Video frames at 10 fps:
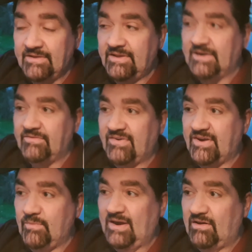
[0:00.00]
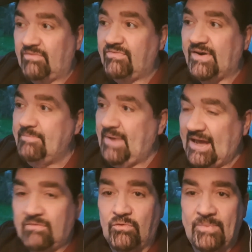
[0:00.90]
you know, very well off, very
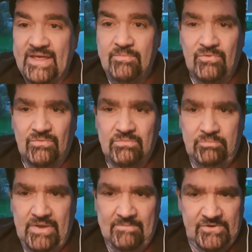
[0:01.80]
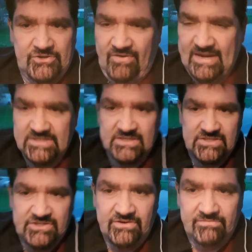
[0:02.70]
powerful people, company
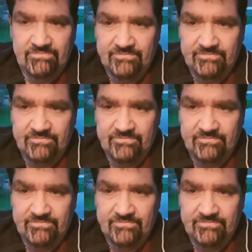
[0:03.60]
directors, you know,